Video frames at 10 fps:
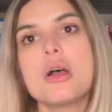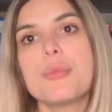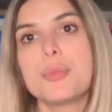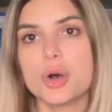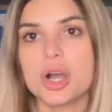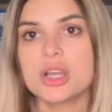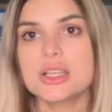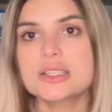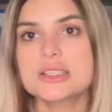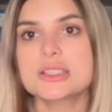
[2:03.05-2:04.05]

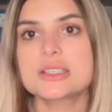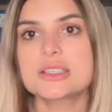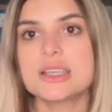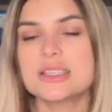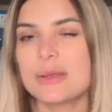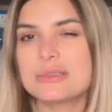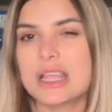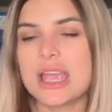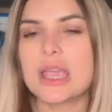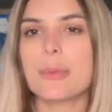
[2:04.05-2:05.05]
books, it seems
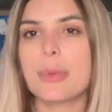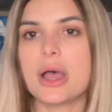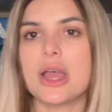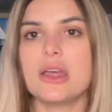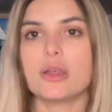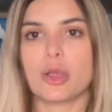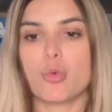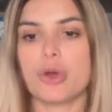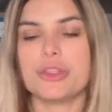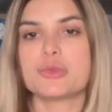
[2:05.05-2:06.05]
like, but like
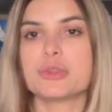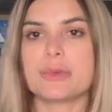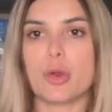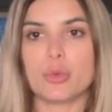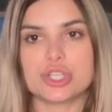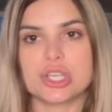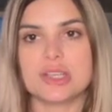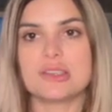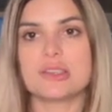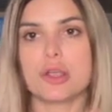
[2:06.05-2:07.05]
this one's about
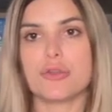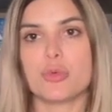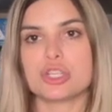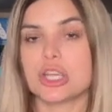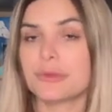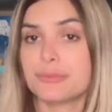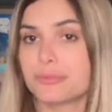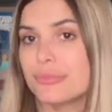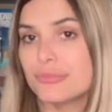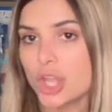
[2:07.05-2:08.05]
witches, Year of the Witching,
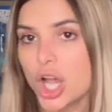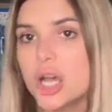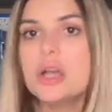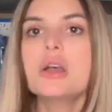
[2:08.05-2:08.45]
duh.